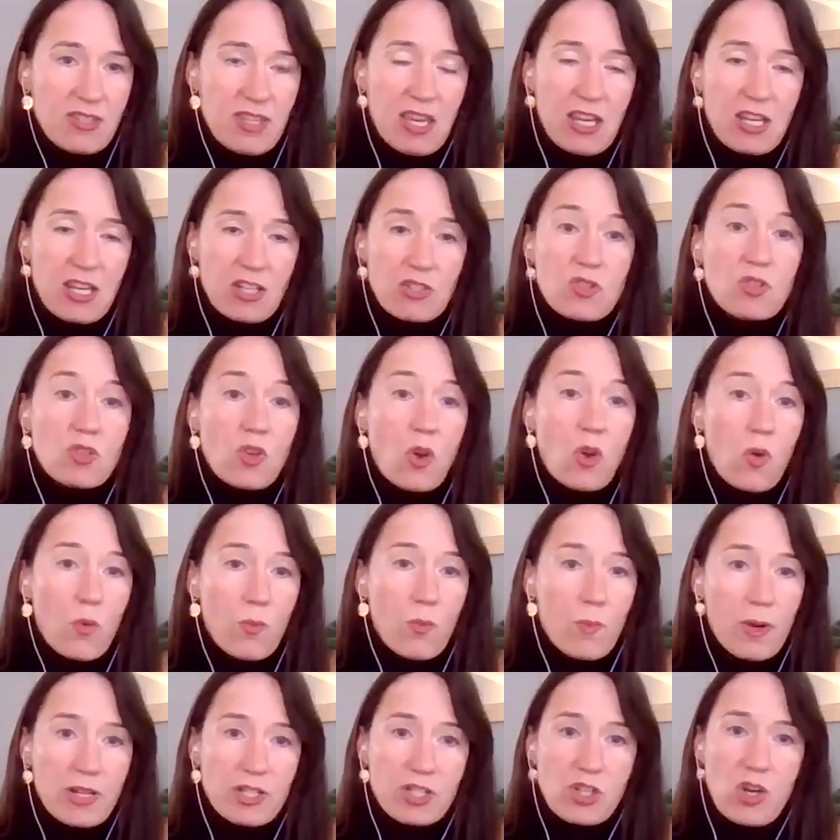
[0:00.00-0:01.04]
things
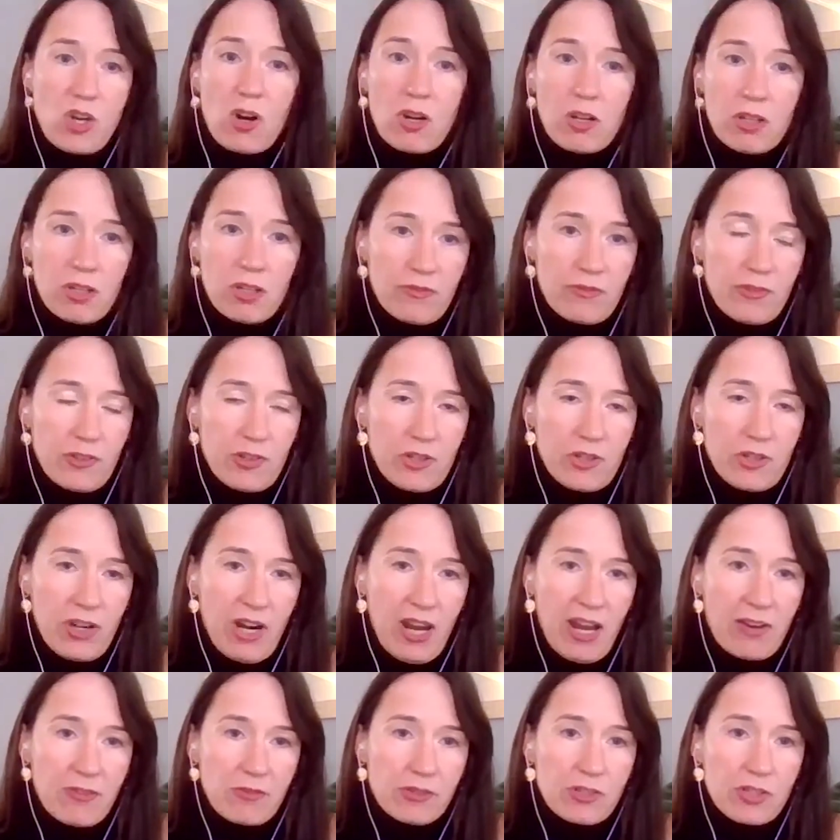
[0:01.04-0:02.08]
so much harder for your
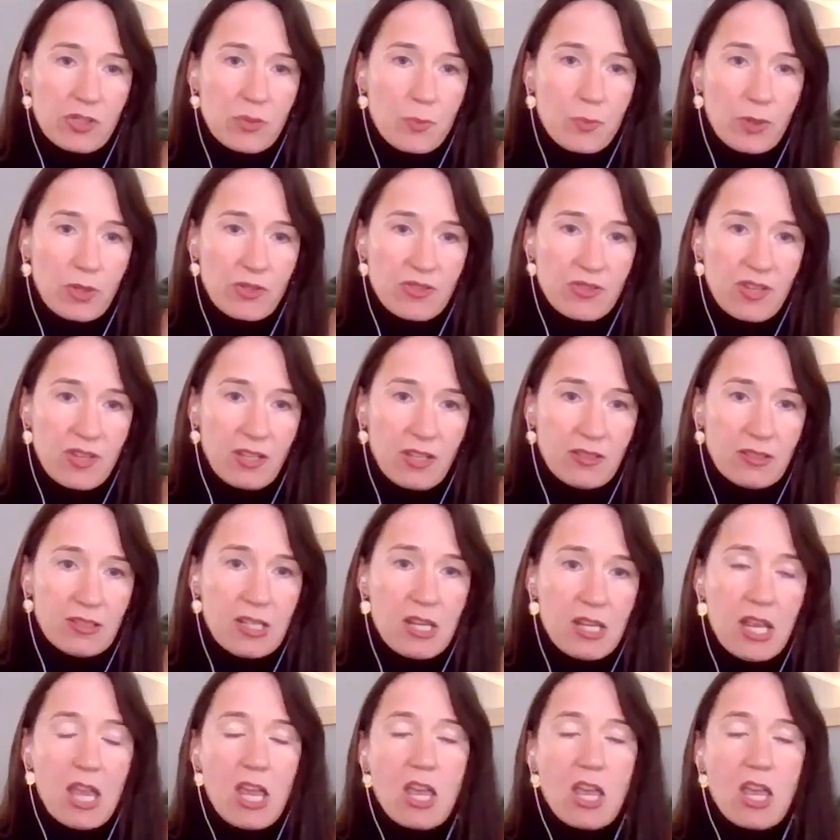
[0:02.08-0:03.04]
average person.